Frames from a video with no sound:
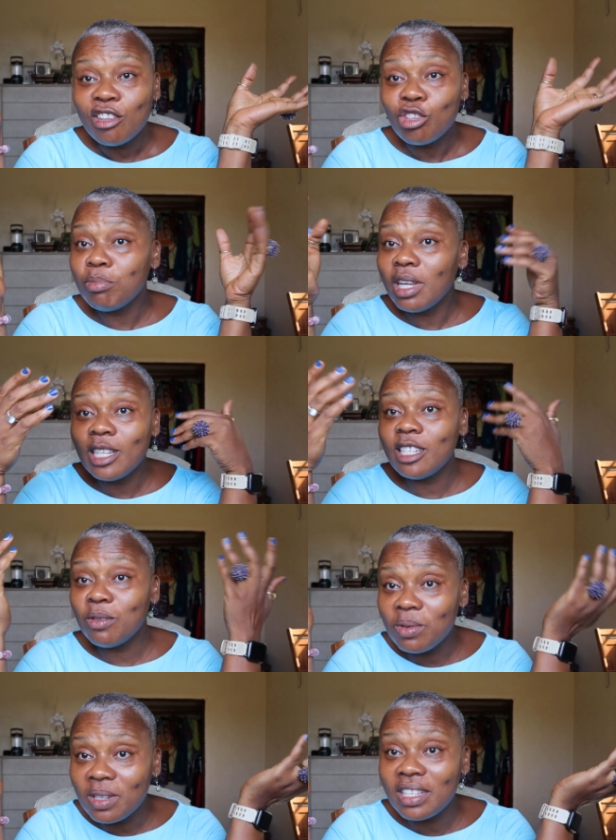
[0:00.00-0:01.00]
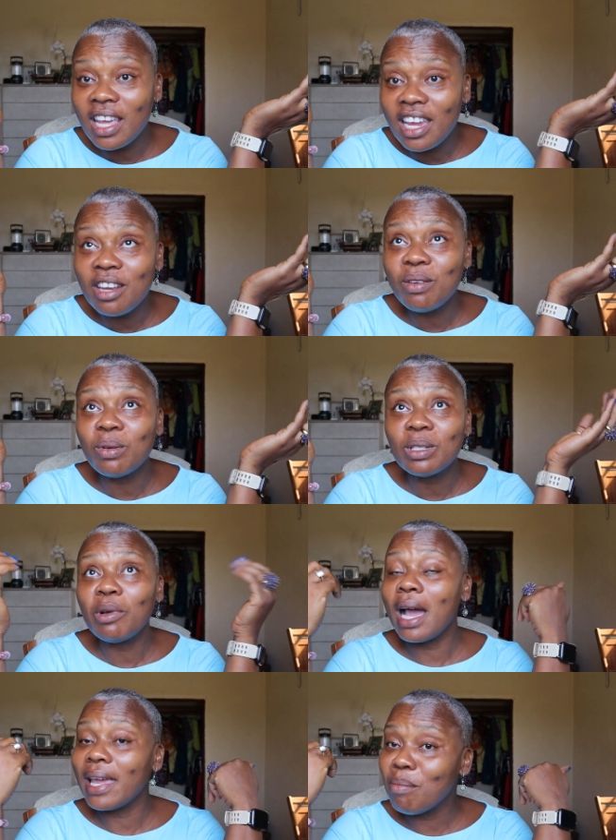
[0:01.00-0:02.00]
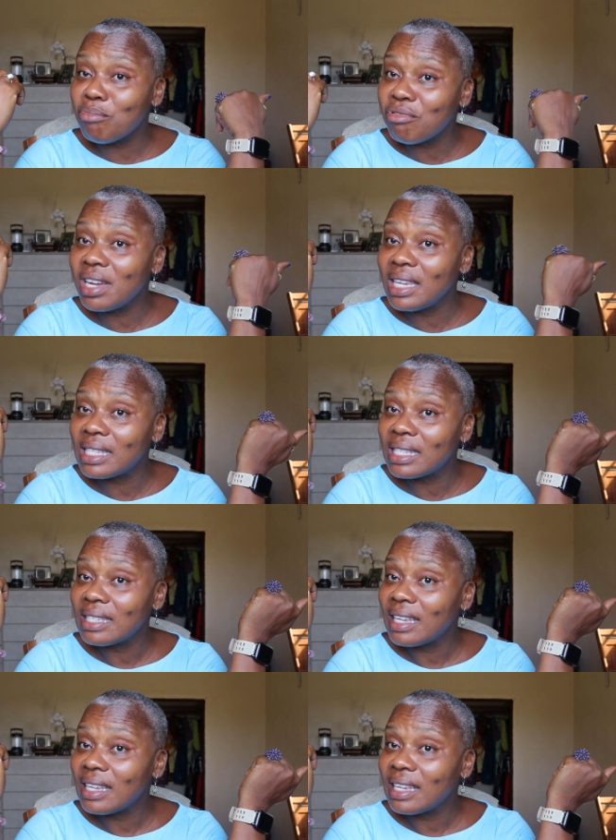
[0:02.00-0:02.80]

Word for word: Sometimes I just want to stay indoors, but I get breeze.